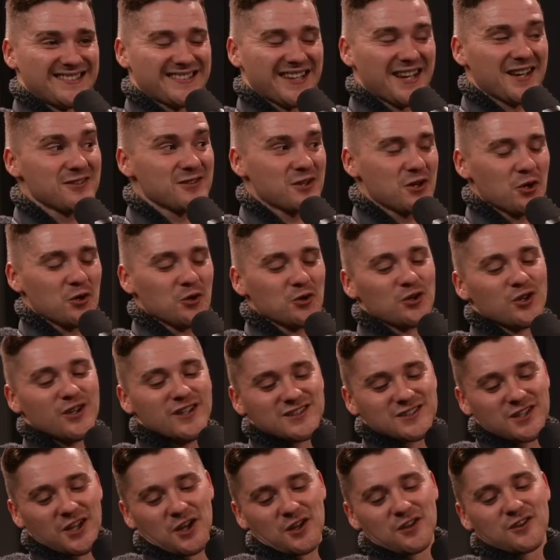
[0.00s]
Seth Godin,
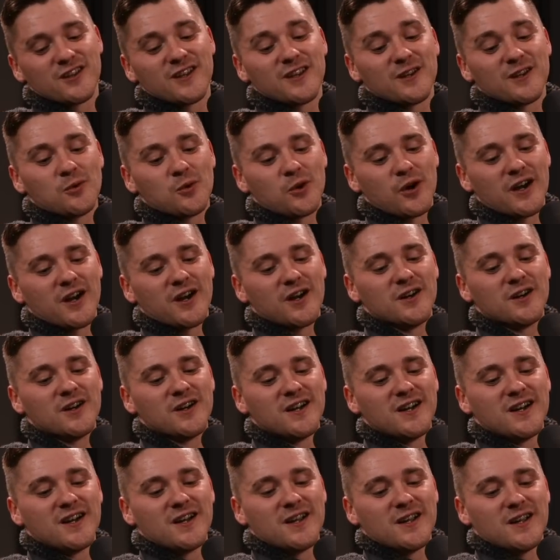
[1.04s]
he's got a thing where,
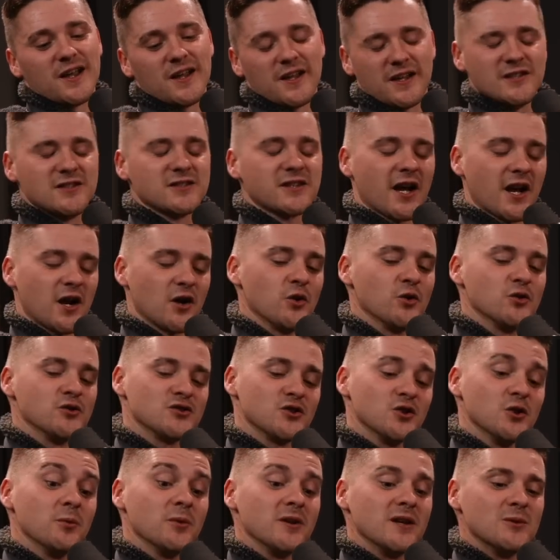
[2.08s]
and he's kind of old
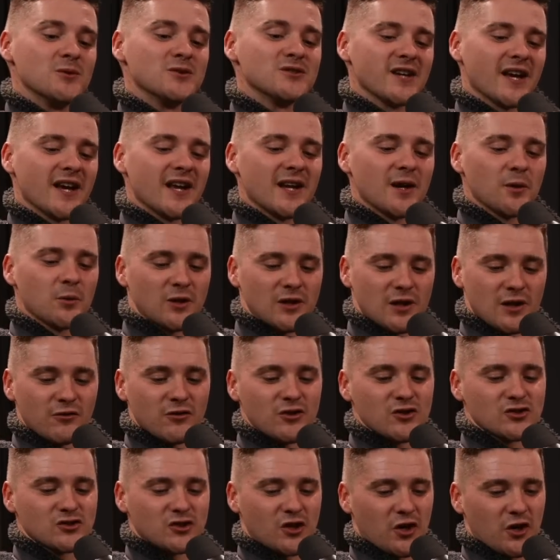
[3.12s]
school, but he was saying like whenever you
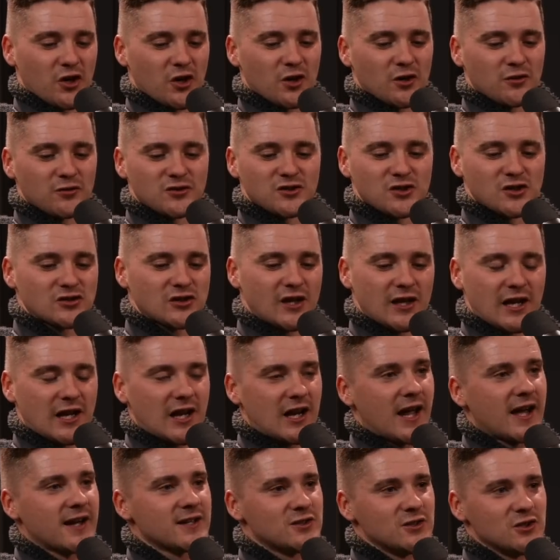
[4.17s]
start off, just like
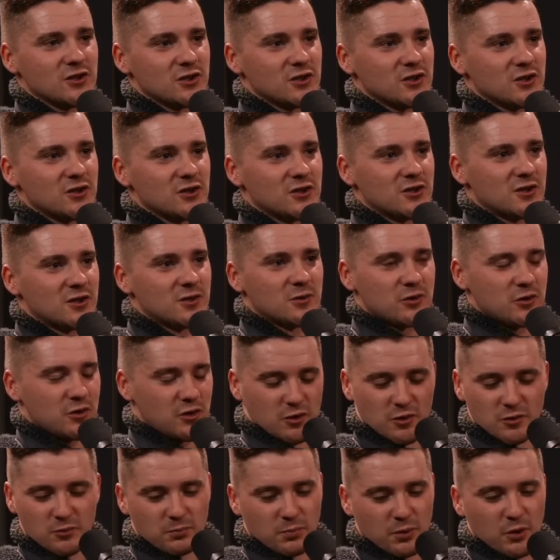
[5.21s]
collect
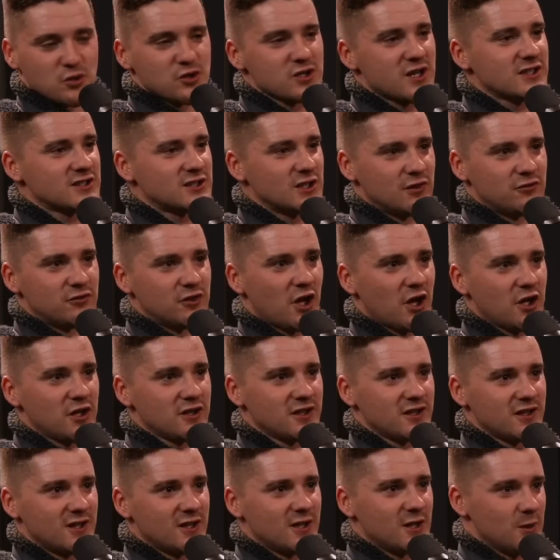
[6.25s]
the projects that you've done,
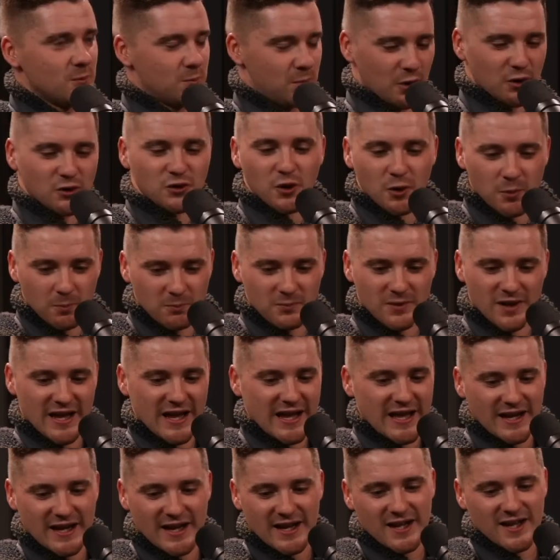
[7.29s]
put them
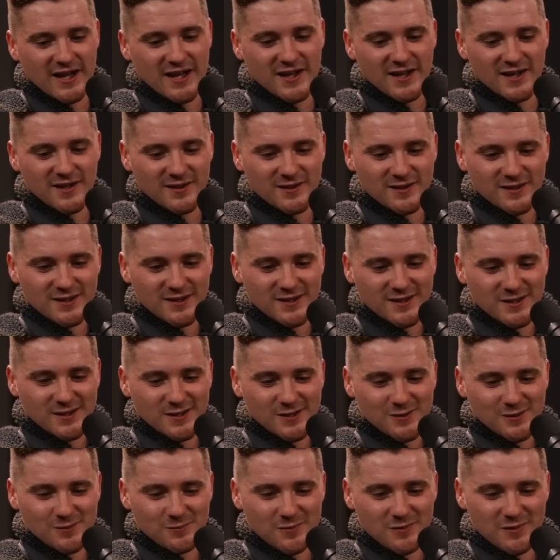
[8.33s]
in a
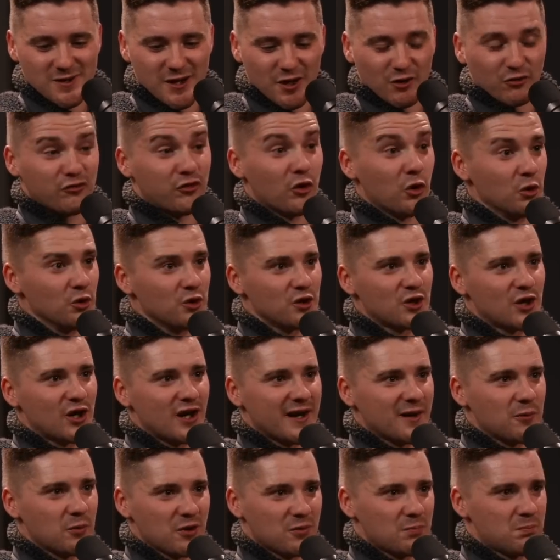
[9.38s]
folder
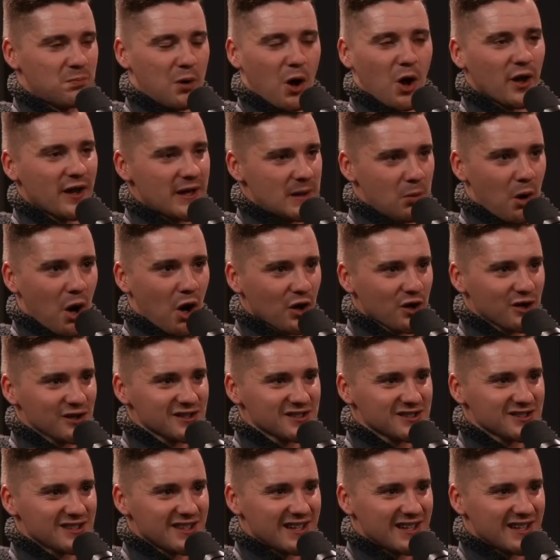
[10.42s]
like with poly pockets.